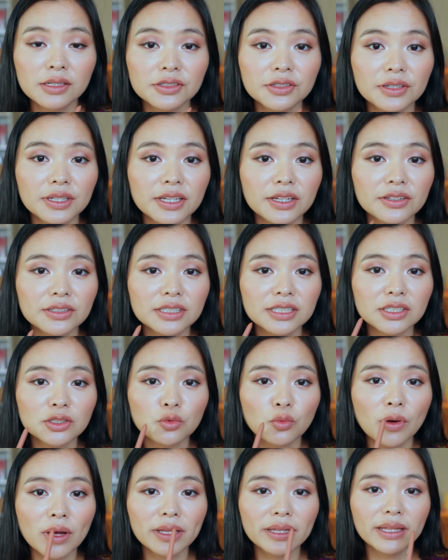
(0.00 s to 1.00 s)
So here's
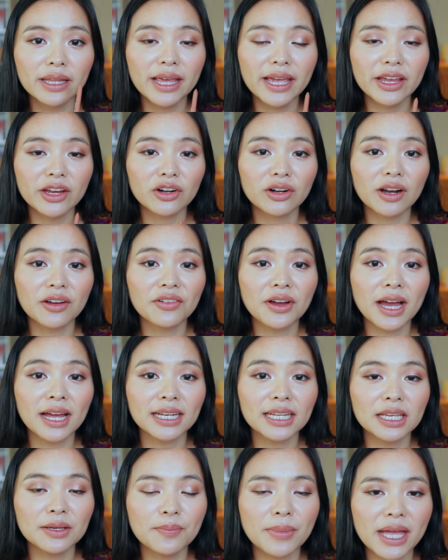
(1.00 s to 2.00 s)
just one layer of
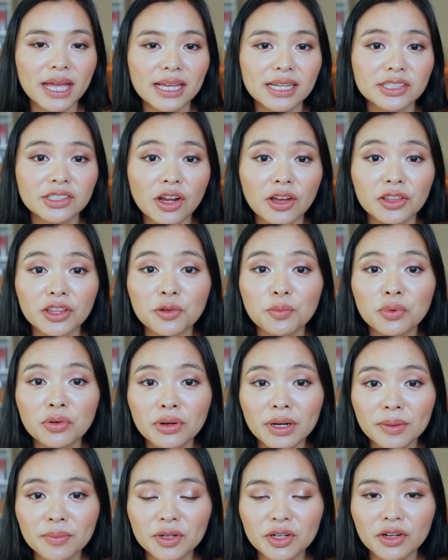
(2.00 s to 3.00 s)
Honey Beige on the
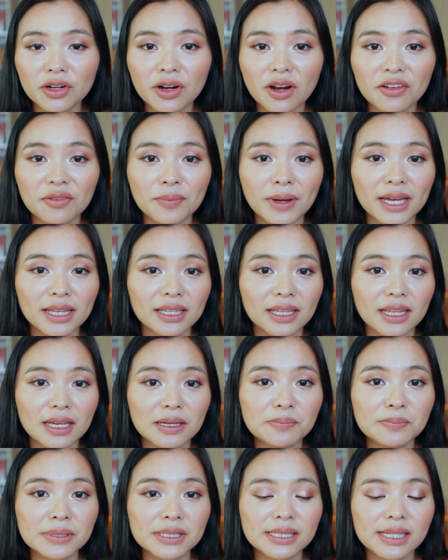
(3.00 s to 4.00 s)
perimeter of my
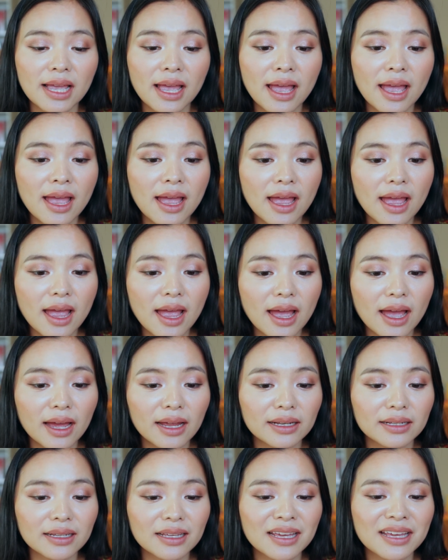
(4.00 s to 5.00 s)
lips.
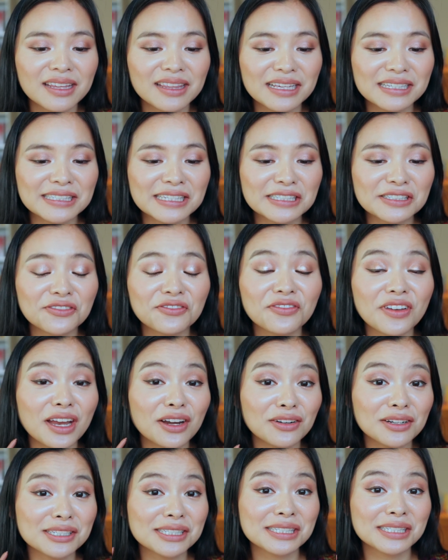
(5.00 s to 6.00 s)
And this is
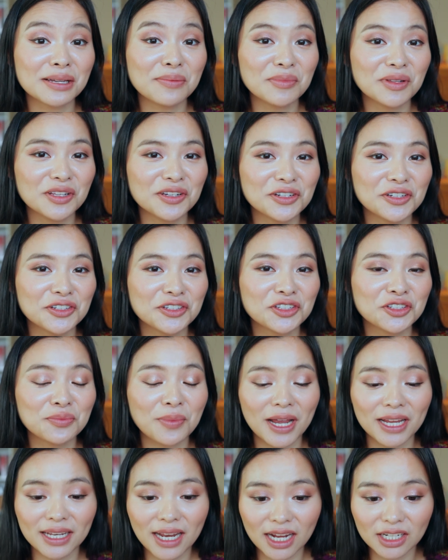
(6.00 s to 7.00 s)
very similar to
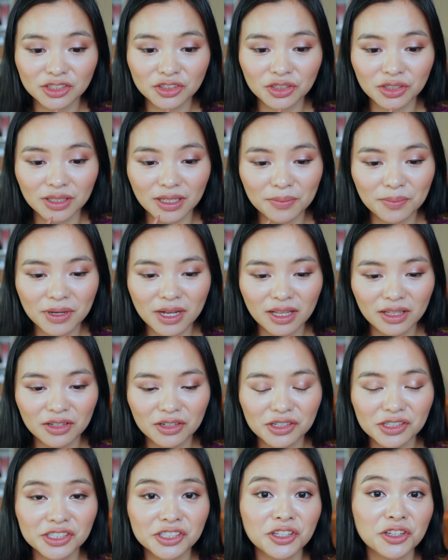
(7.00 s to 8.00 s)
my natural lip
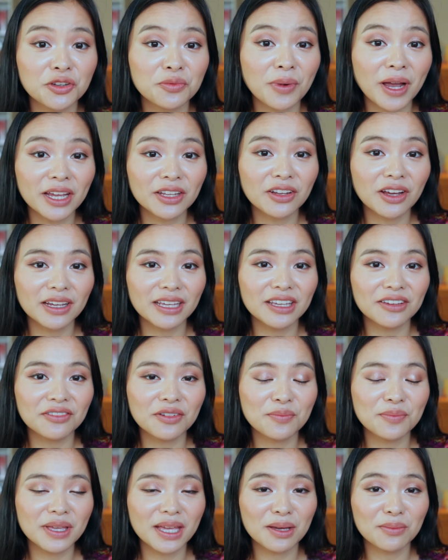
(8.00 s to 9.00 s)
color, so you might not
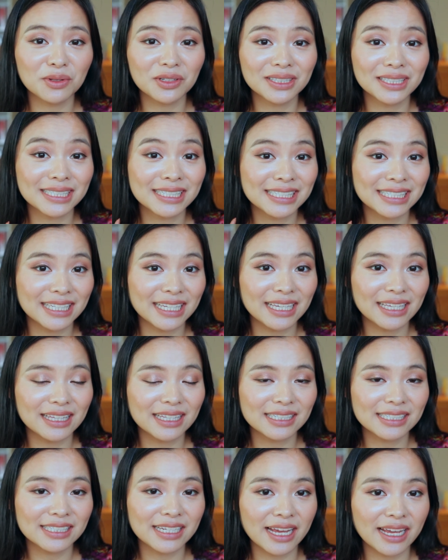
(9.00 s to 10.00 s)
even be able to see
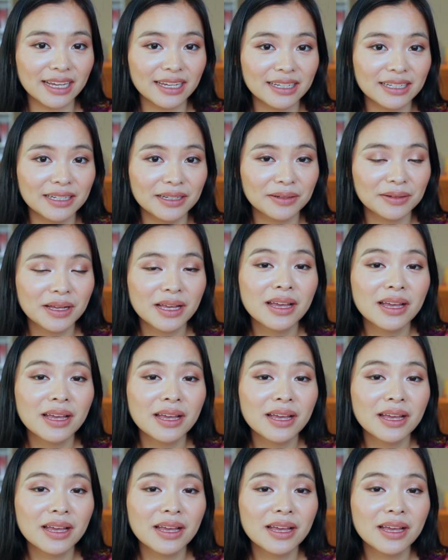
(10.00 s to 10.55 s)
the shade.